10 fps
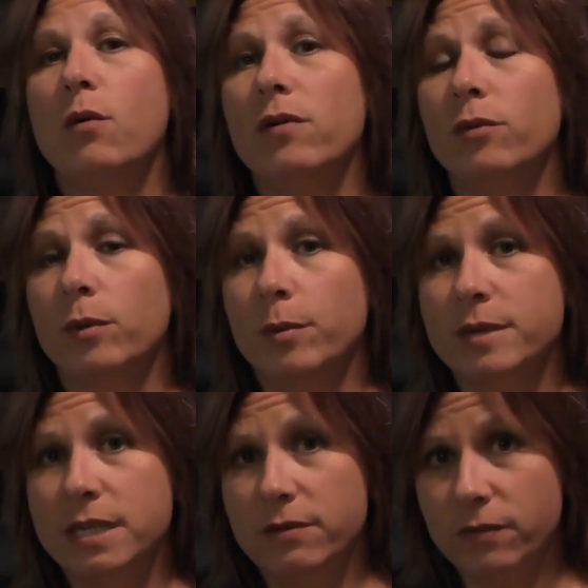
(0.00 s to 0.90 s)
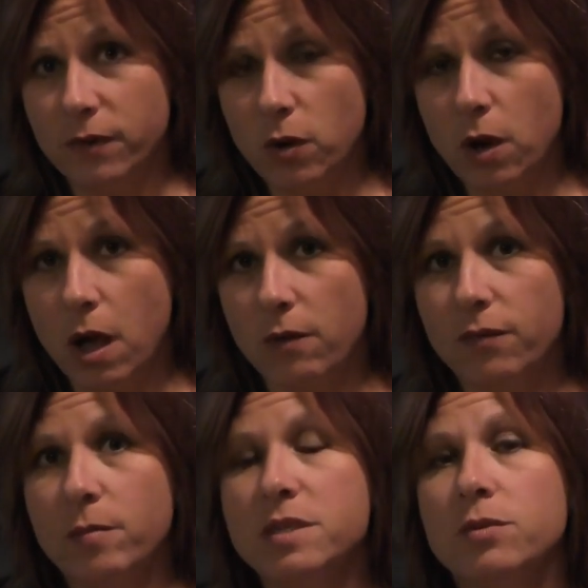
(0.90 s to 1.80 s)
However, we received a phone call
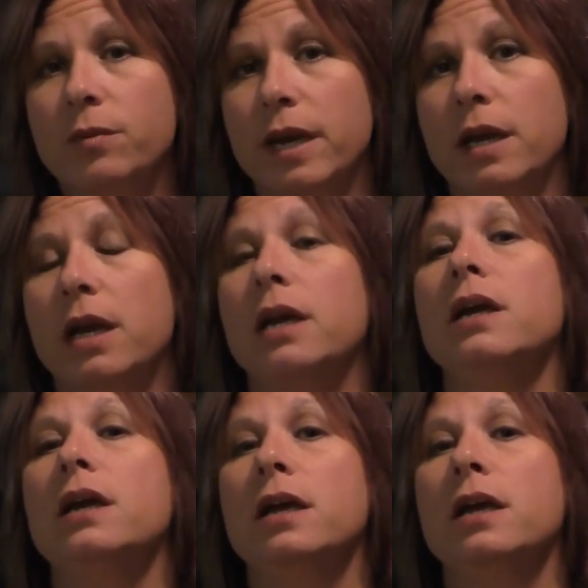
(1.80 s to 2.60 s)
from Serena